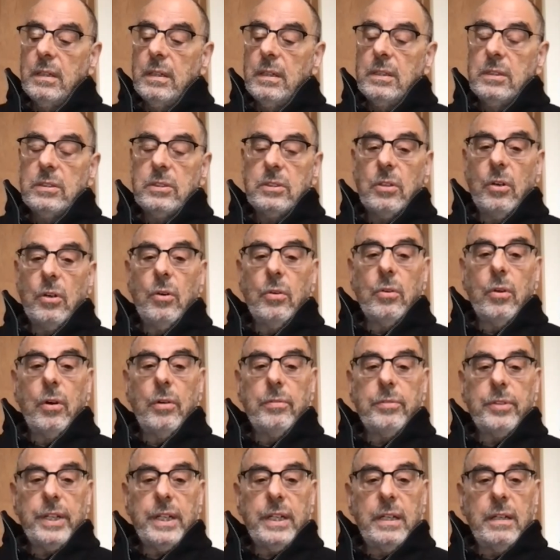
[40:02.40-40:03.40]
Soul
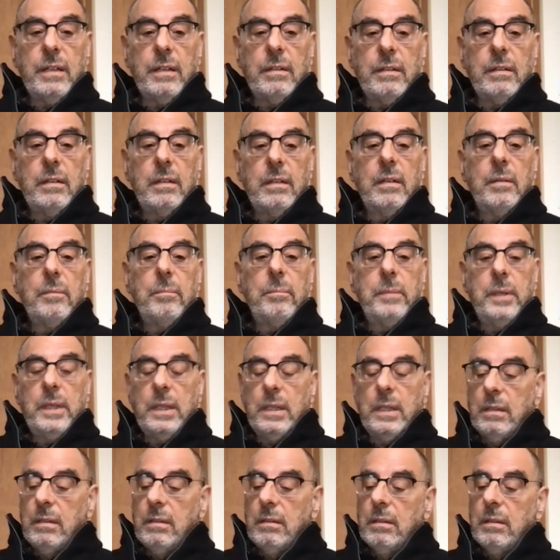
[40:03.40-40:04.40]
over here,
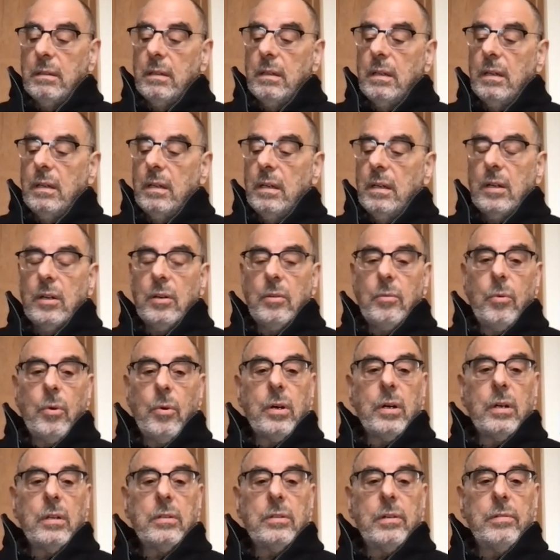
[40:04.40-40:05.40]
me.
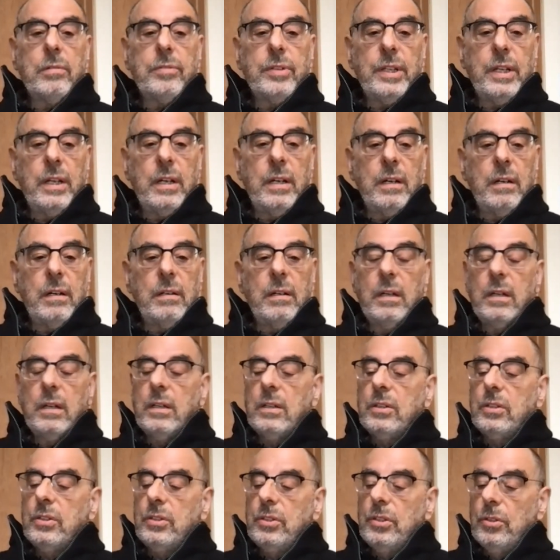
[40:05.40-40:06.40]
world over there,
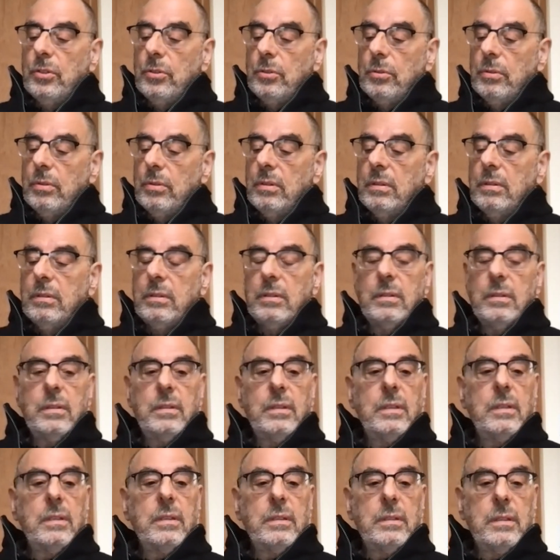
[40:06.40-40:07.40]
you.
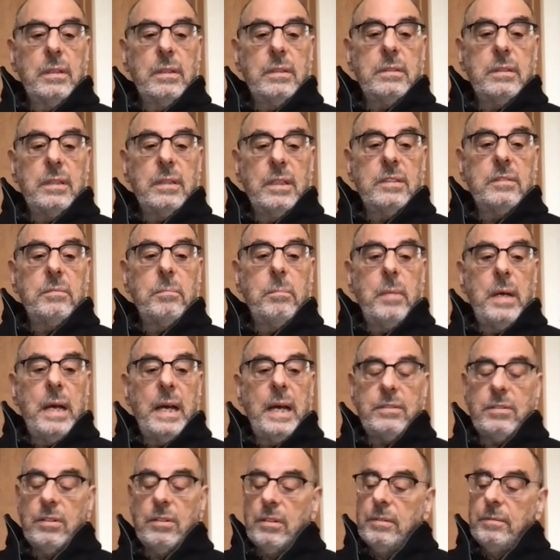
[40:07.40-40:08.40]
This is
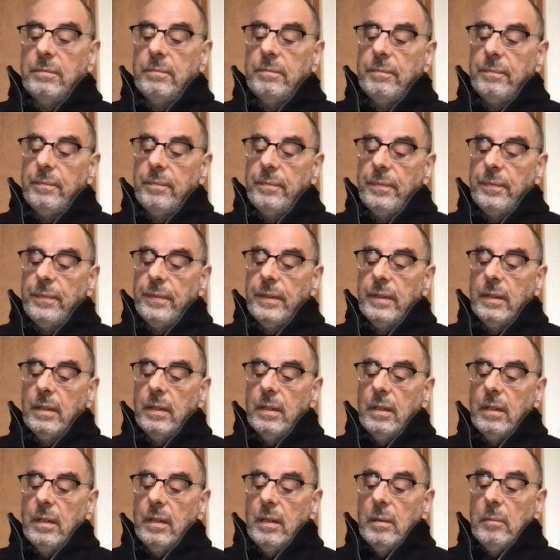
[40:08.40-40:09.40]
matter.
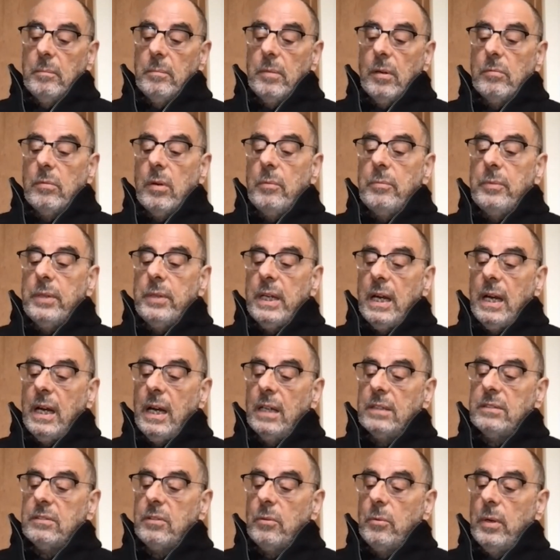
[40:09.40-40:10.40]
But when we
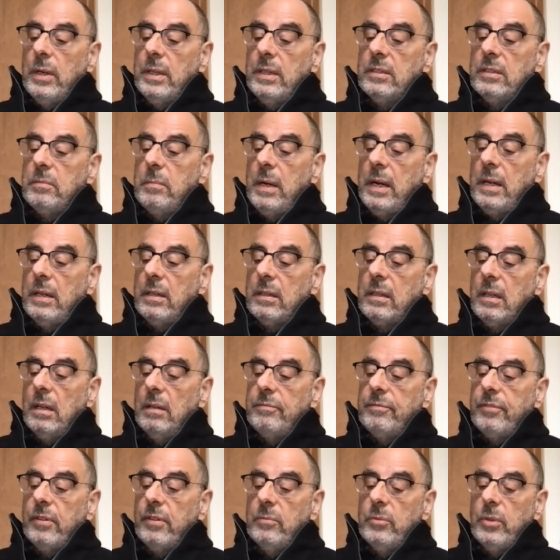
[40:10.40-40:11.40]
ask, where does matter
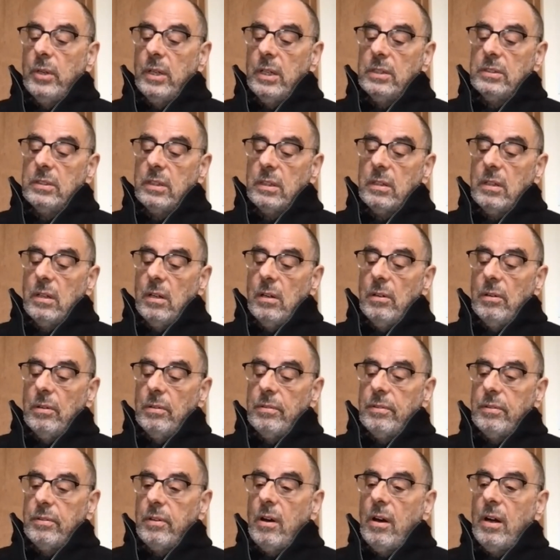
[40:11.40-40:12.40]
come from? Where does it go?
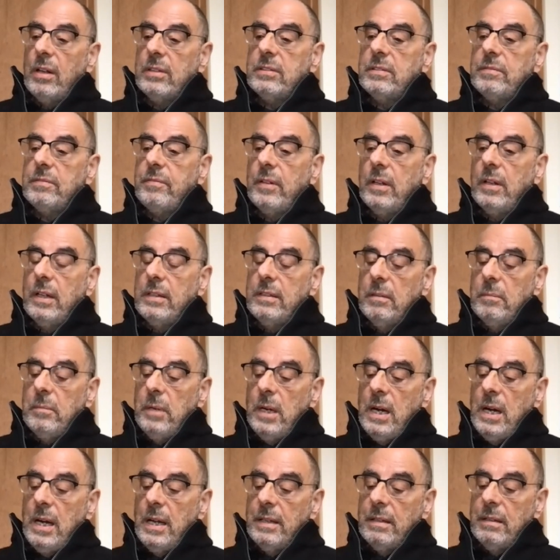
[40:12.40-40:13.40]
Thoughts flood the
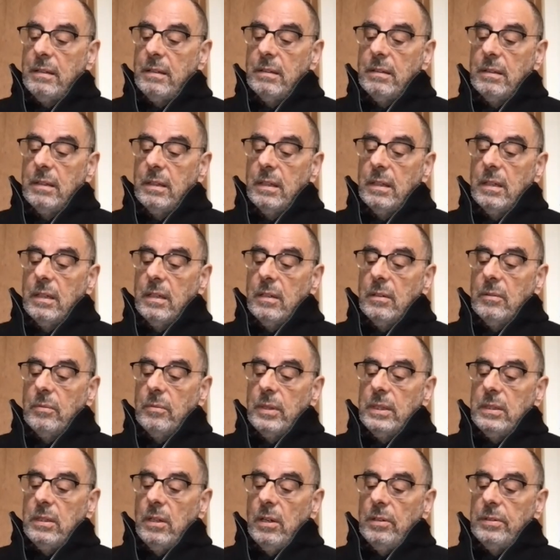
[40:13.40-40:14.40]
mind.
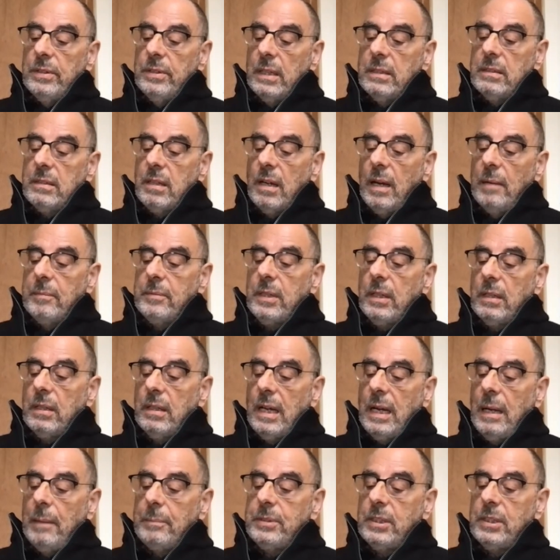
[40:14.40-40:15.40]
We know that time
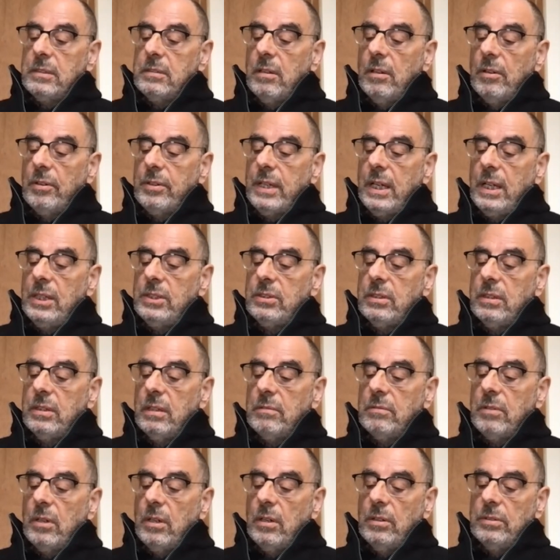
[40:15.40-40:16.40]
collapses, location
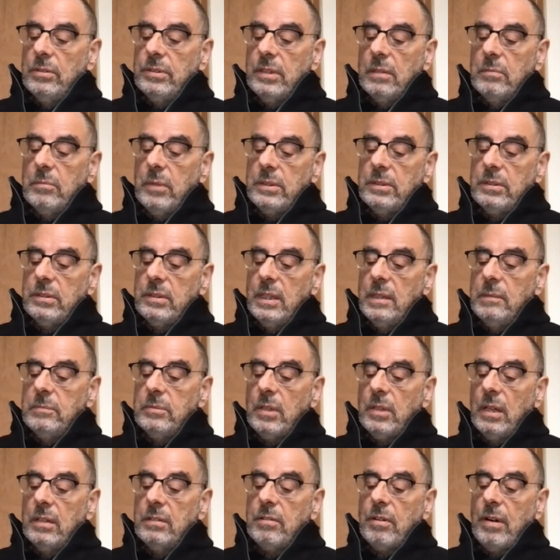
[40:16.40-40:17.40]
erodes, and what seems
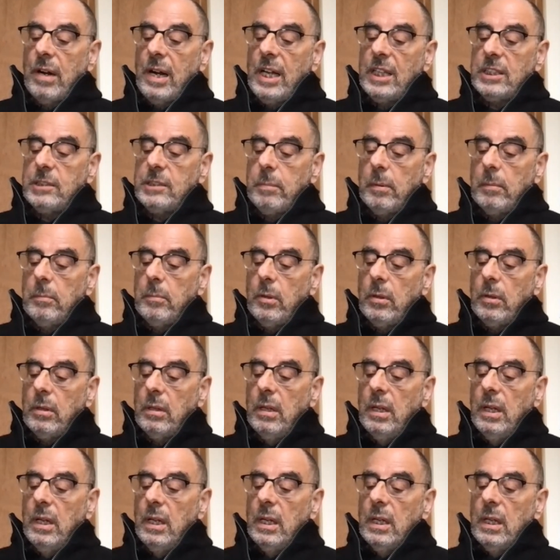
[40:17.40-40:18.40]
ungraspable
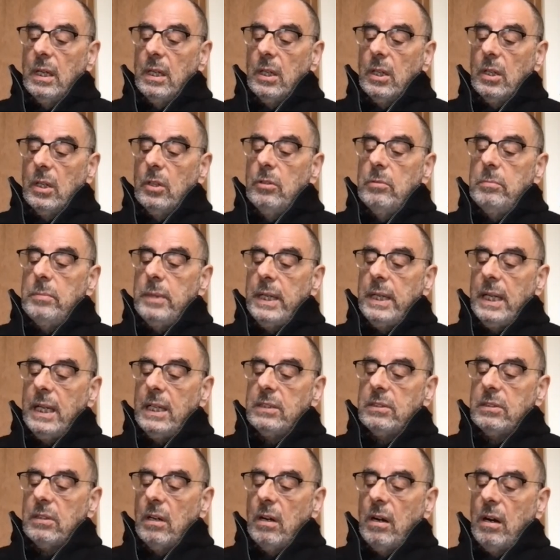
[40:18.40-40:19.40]

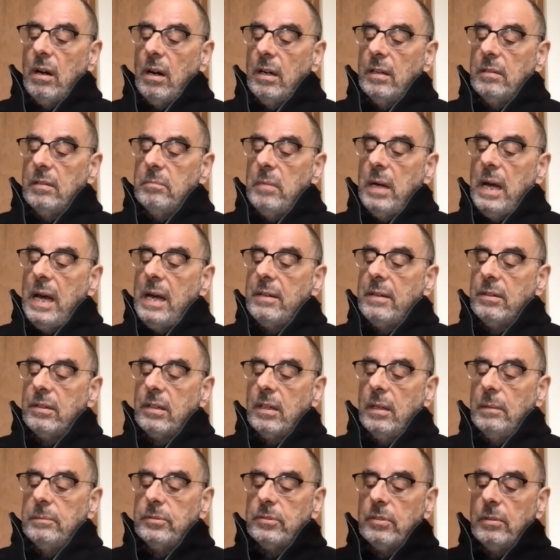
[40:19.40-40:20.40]
illuminates the heart. Matter
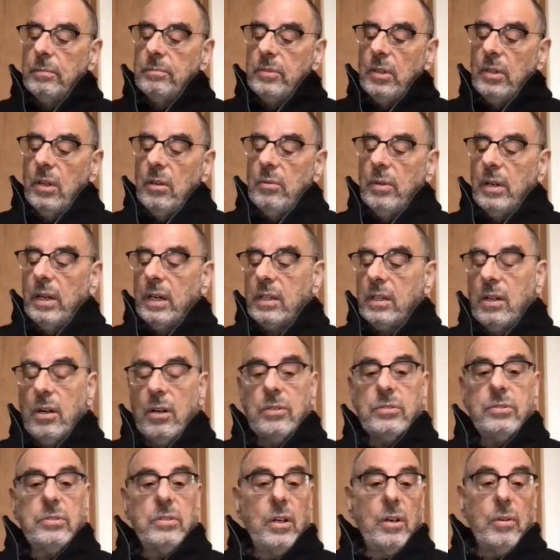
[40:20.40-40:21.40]
comes from nowhere,
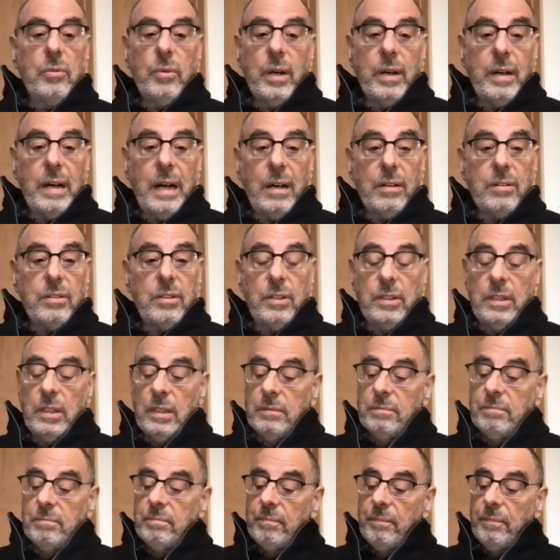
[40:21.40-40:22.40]
goes nowhere. How could it?